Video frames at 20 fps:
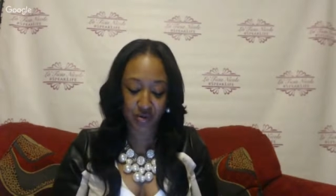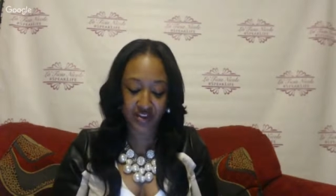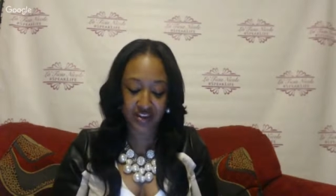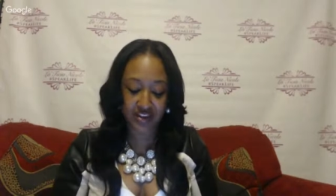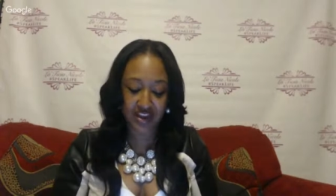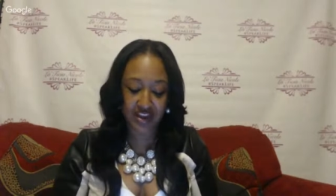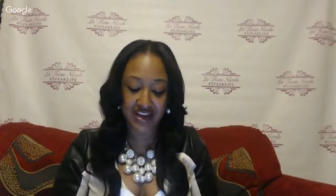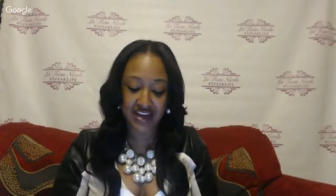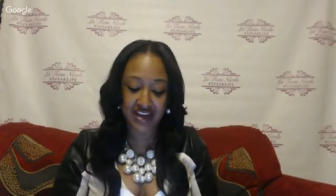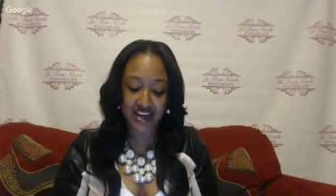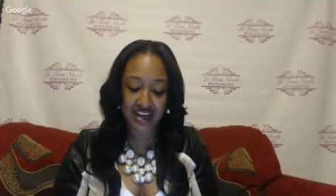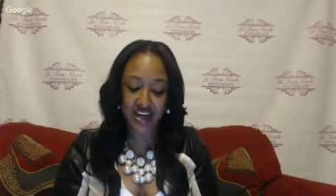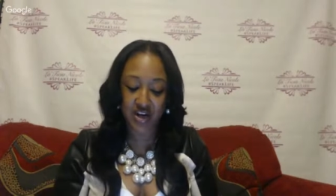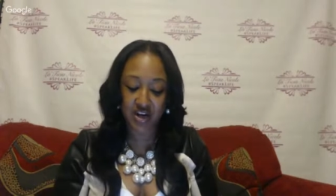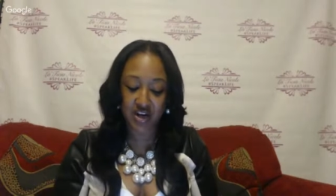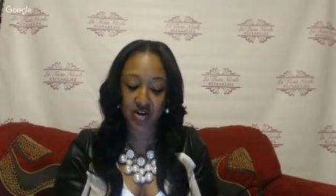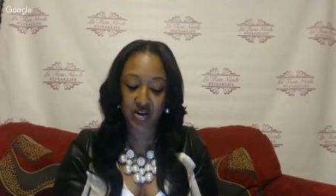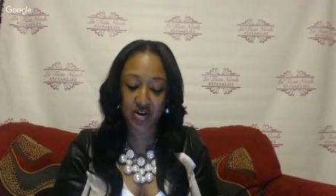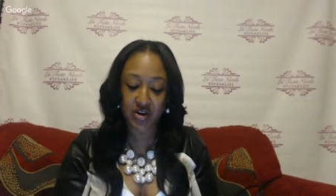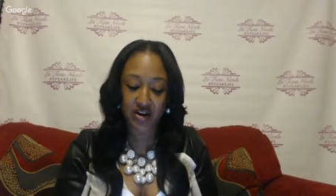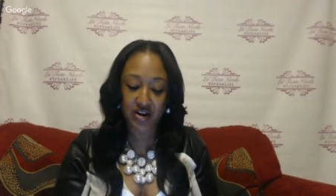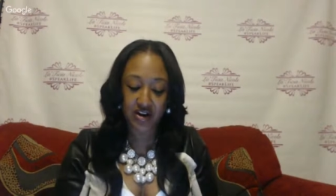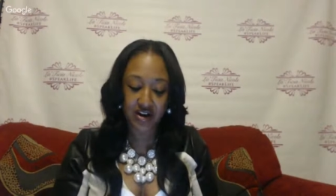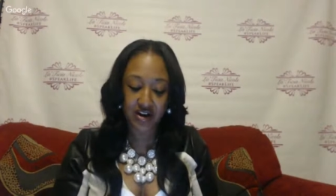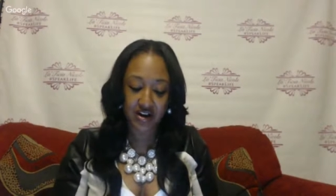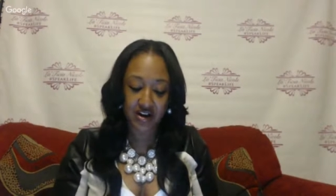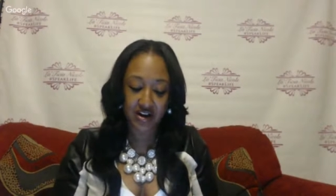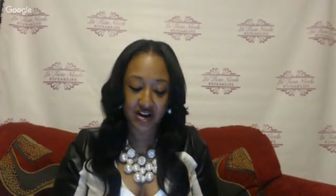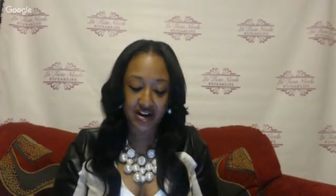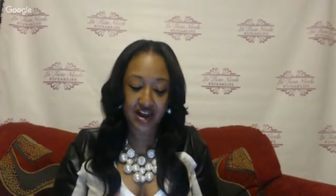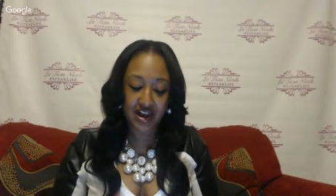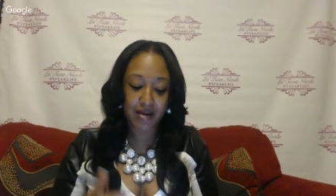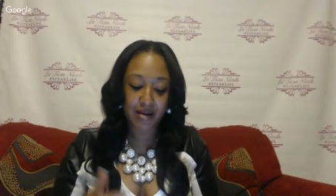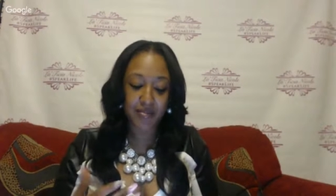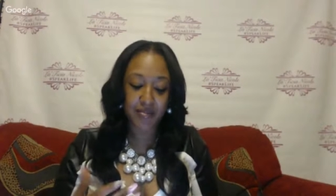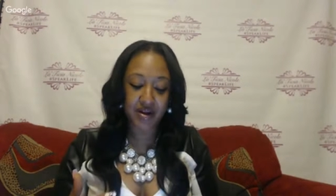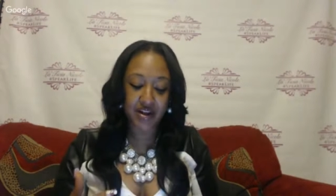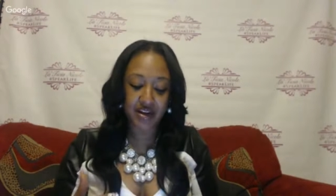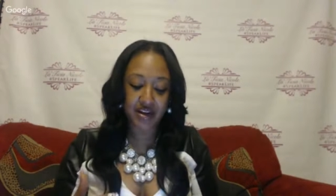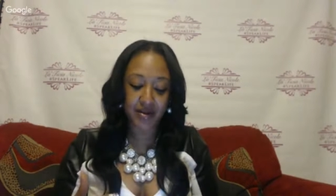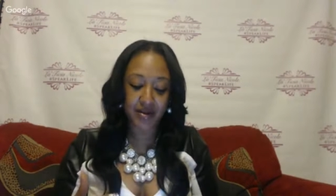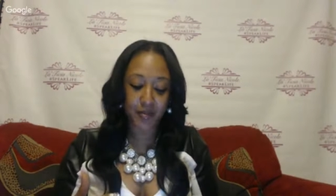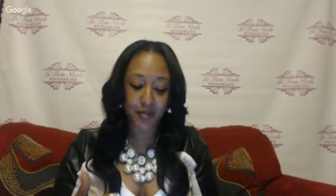can hear or not. But